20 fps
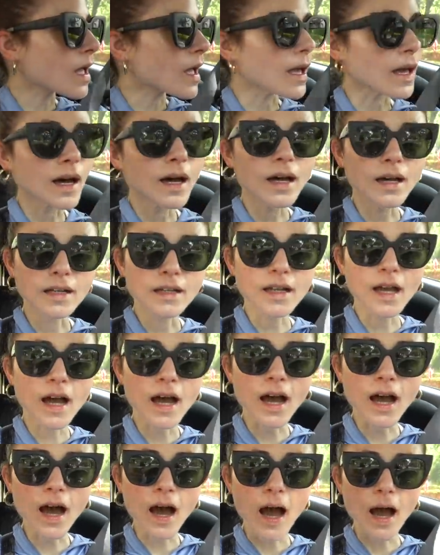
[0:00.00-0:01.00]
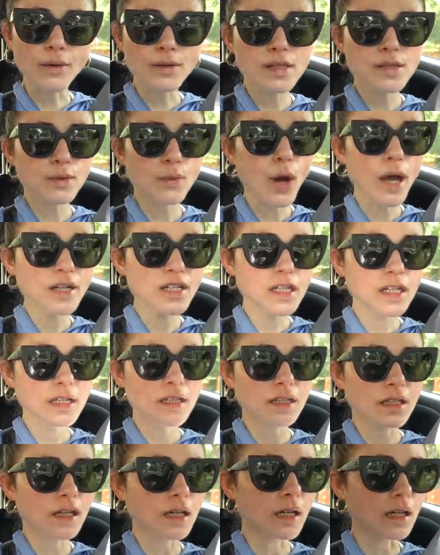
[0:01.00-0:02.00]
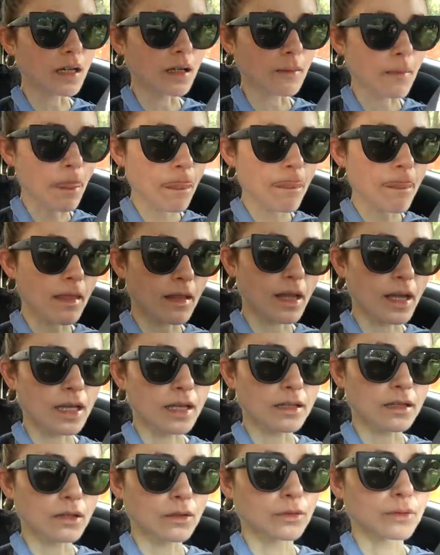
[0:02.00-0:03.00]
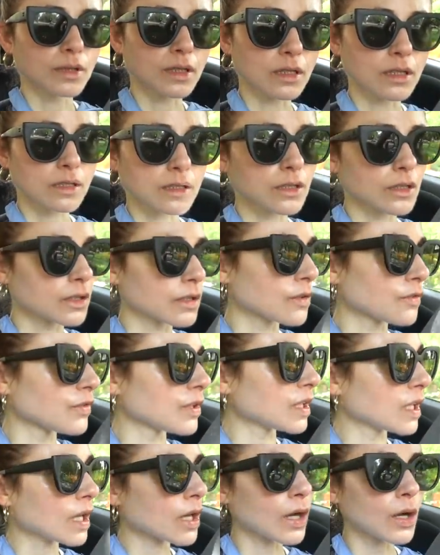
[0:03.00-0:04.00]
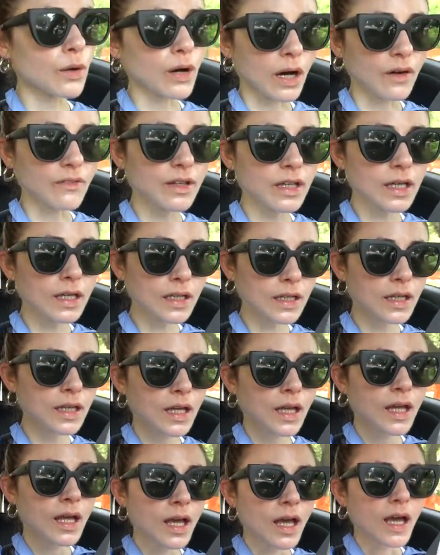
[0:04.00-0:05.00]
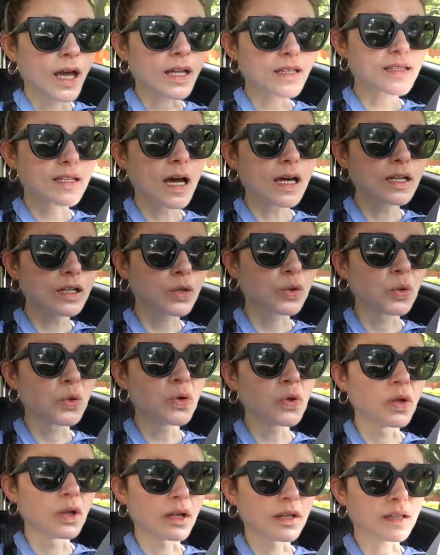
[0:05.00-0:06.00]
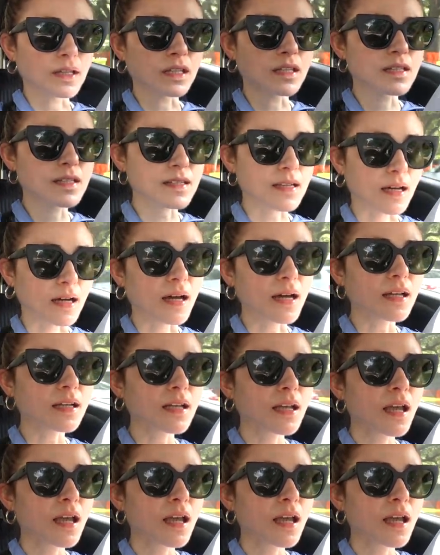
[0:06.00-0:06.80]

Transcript: And I was watching the like little realtor video of it. It's kind of cool on the inside.